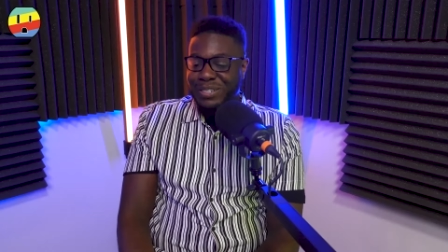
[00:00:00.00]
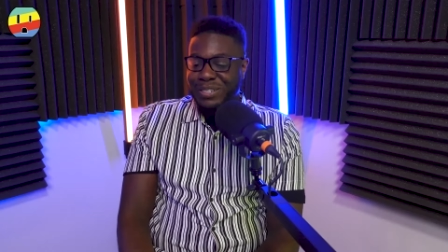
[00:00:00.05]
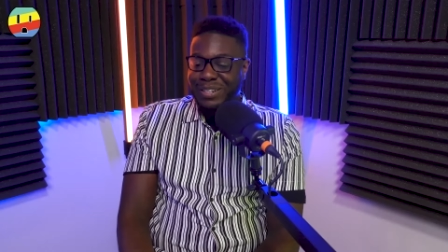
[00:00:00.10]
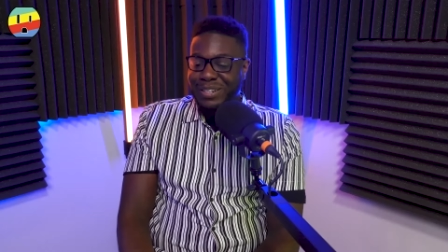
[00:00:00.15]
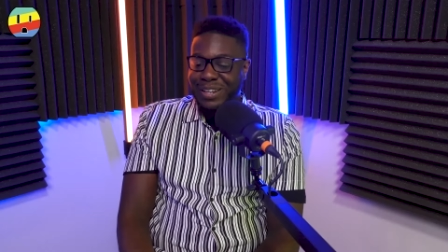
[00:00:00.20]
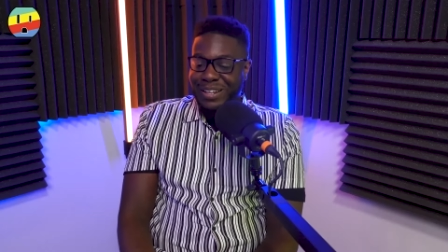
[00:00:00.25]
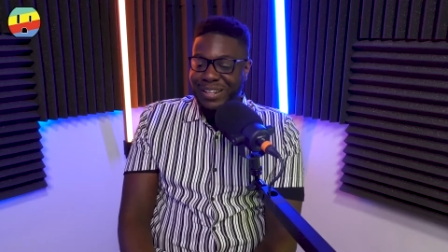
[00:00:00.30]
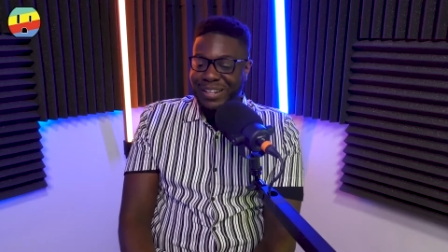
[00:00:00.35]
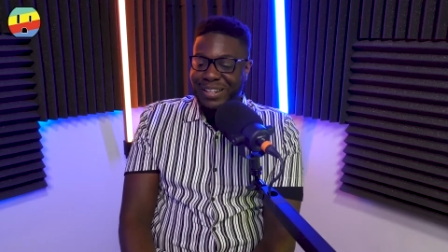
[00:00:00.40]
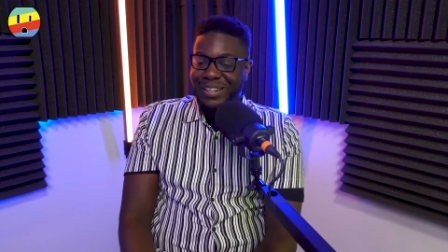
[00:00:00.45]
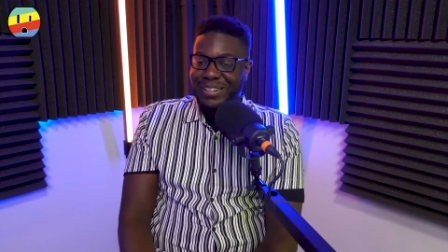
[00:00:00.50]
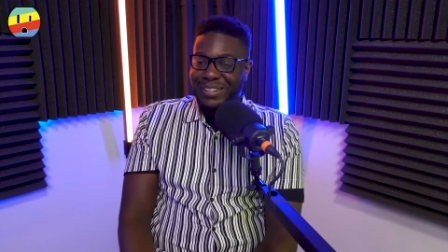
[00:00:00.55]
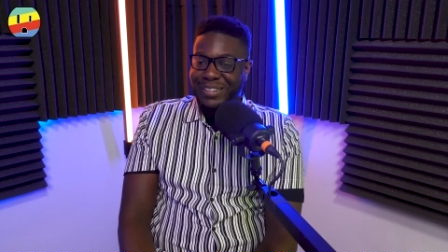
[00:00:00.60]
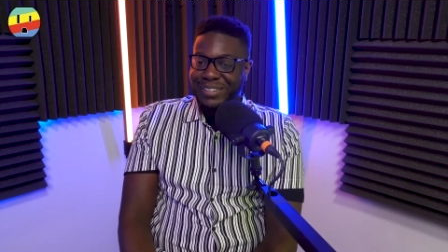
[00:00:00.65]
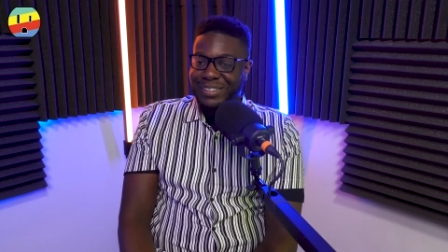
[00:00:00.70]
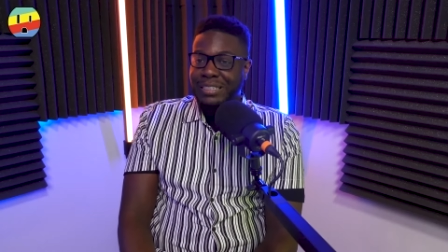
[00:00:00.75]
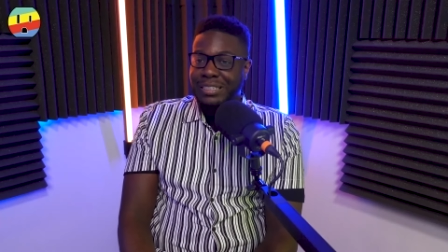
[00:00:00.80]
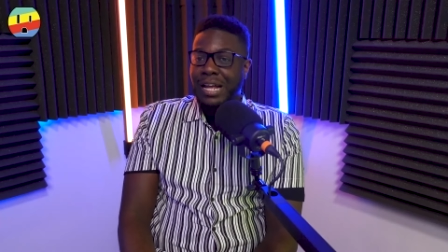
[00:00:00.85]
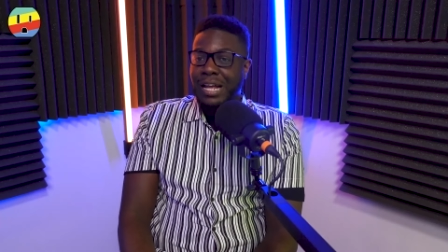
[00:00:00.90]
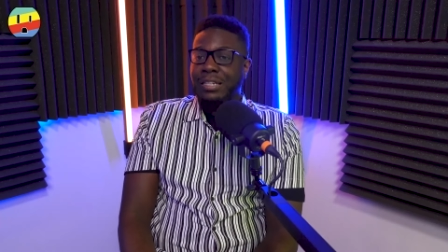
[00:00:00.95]
uh,
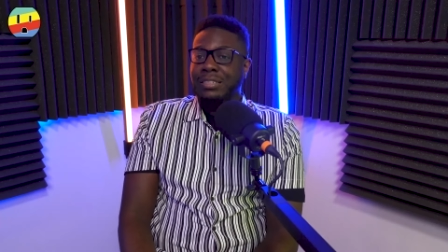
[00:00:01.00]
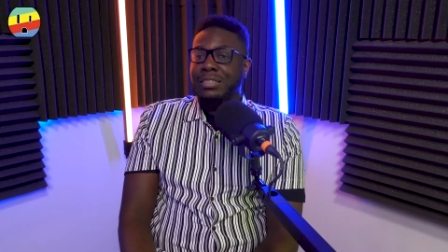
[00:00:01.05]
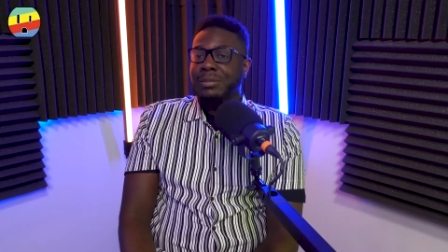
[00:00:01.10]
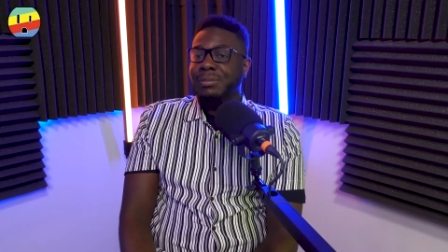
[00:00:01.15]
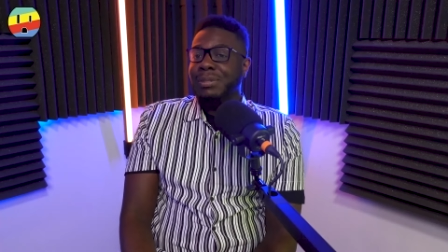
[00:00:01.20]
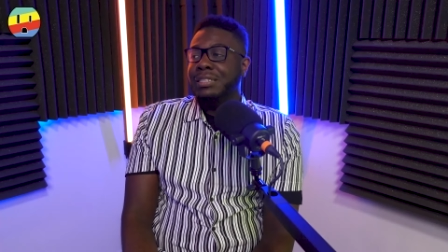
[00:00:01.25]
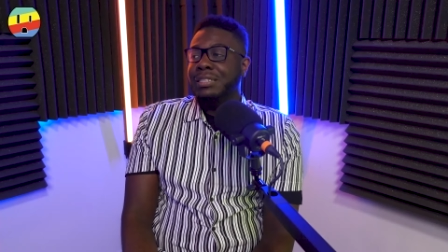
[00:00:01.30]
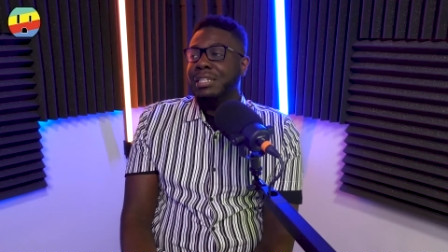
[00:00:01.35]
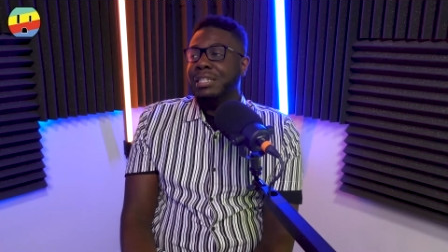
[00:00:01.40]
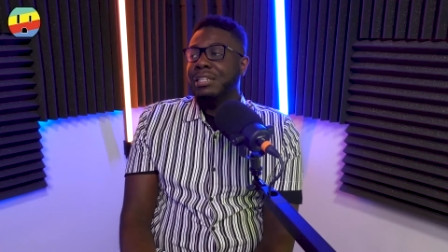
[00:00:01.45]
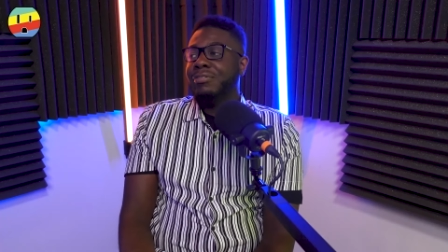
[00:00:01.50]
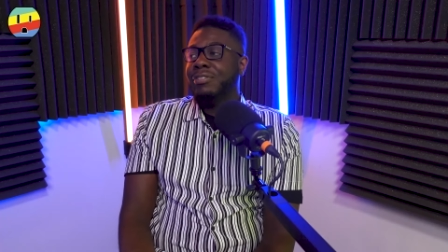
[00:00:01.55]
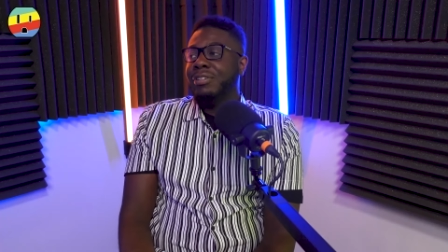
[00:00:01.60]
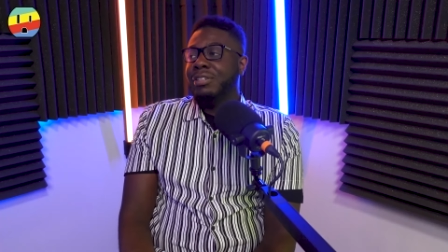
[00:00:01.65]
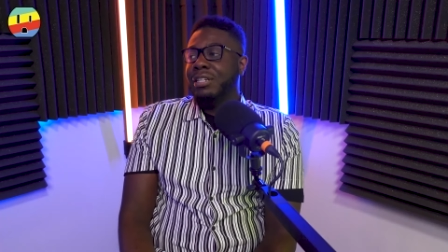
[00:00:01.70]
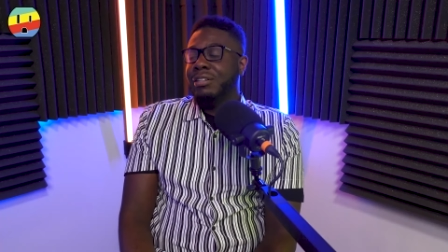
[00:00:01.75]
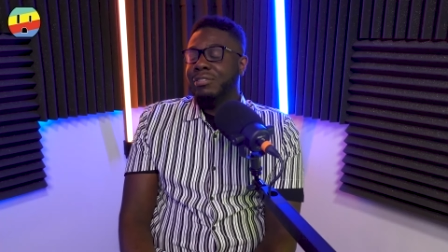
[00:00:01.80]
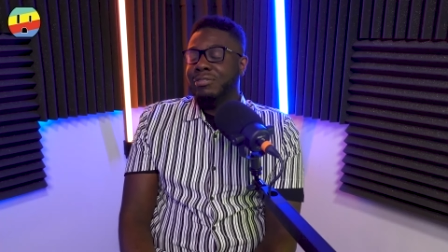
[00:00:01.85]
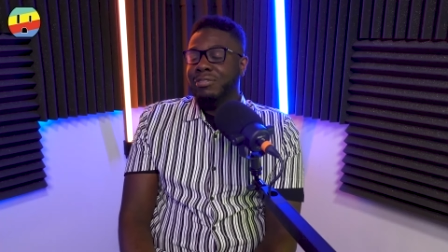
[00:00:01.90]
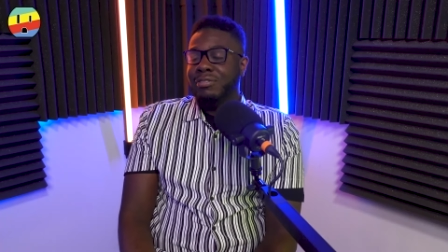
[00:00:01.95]
ChatGPT for
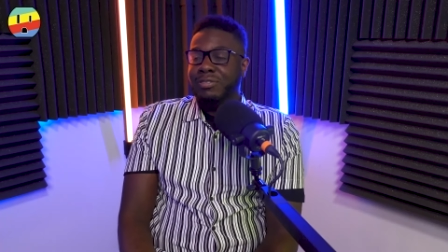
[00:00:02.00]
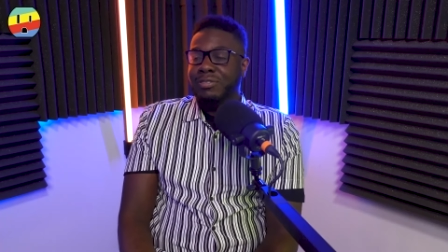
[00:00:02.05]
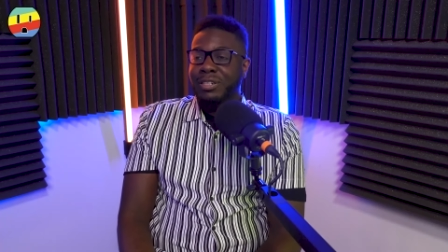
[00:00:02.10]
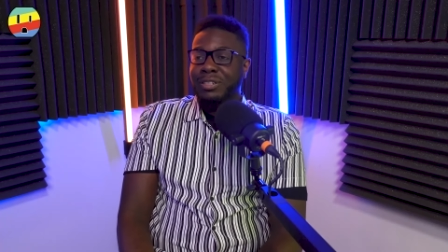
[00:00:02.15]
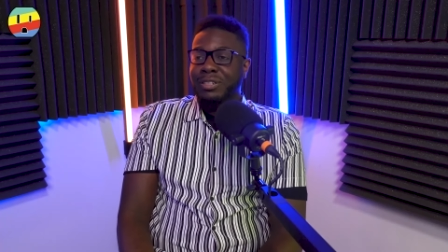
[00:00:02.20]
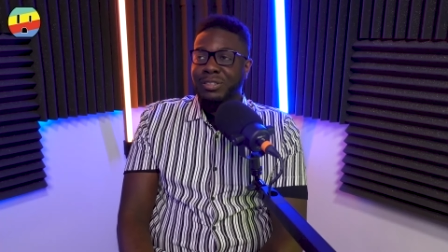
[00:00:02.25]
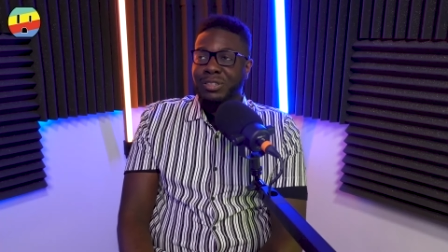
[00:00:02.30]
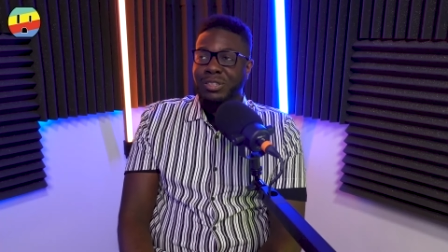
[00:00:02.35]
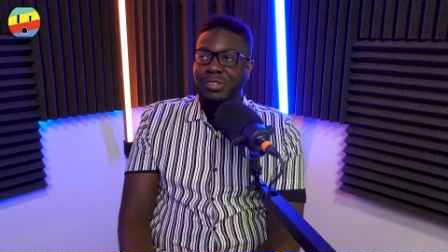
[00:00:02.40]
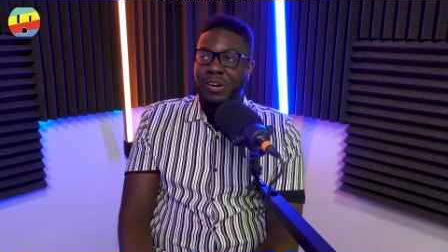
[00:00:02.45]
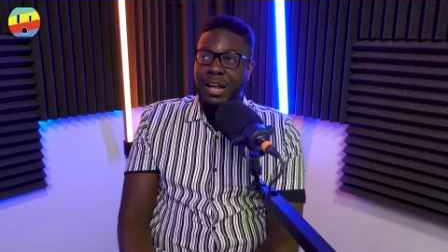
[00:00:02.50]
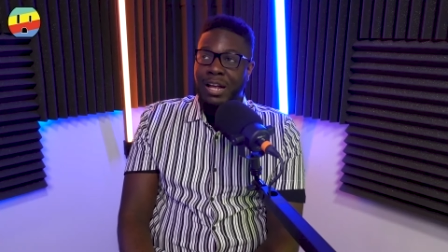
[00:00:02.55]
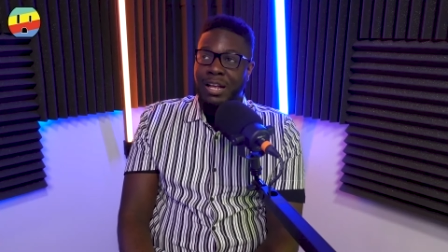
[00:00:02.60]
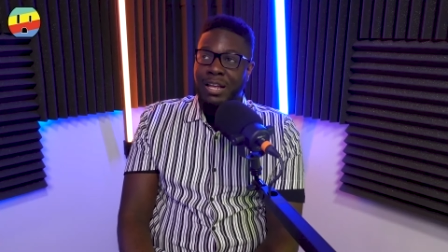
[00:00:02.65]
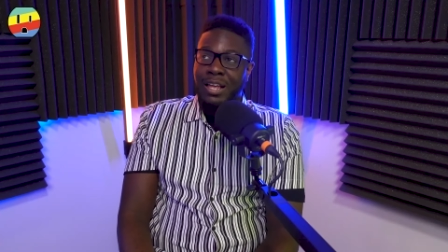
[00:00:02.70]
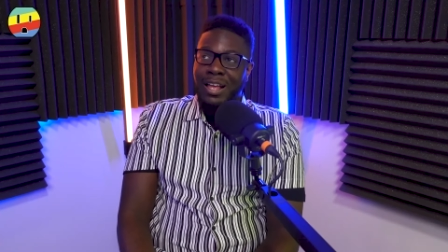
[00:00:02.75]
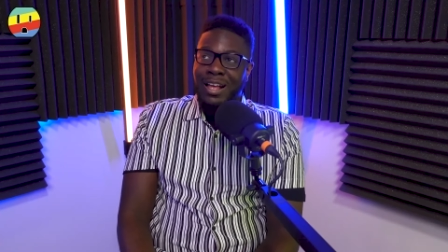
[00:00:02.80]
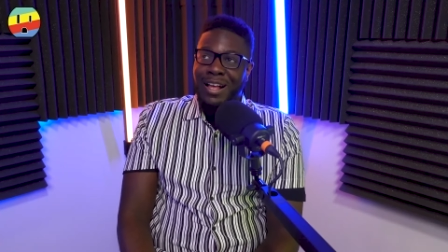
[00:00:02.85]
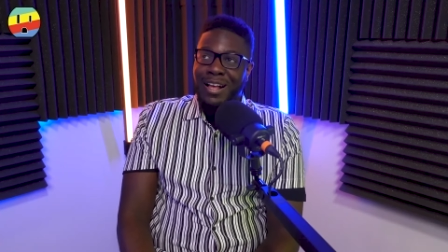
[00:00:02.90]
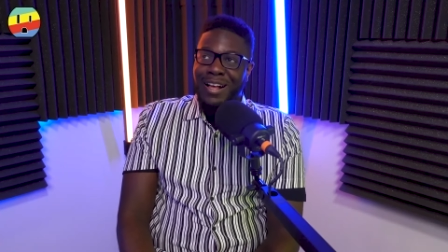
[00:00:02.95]
different features, right?
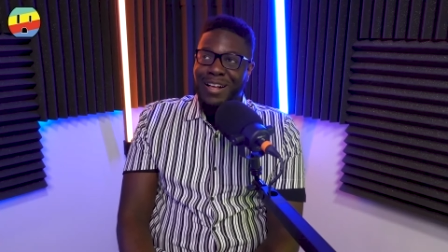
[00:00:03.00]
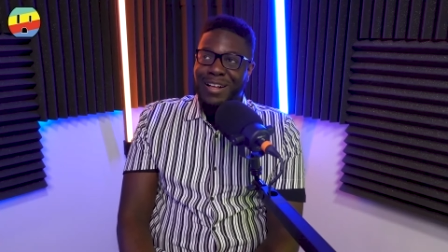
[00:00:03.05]
Yeah.